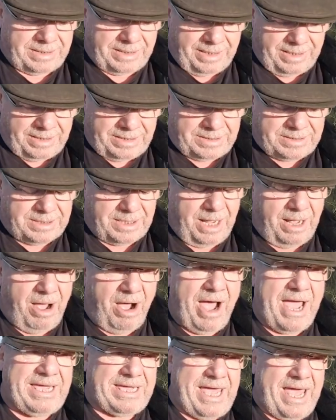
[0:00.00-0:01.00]
that
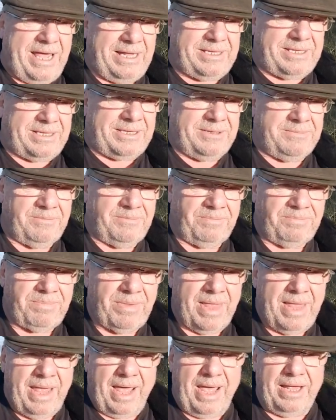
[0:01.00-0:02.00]
iGas
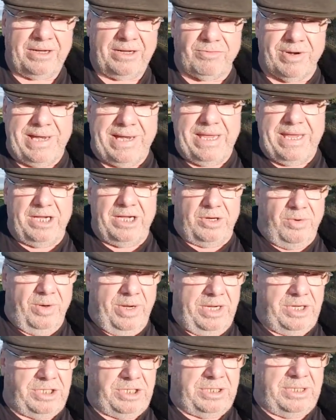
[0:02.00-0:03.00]
had
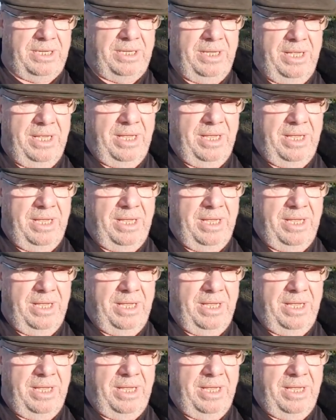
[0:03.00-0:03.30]
relinquished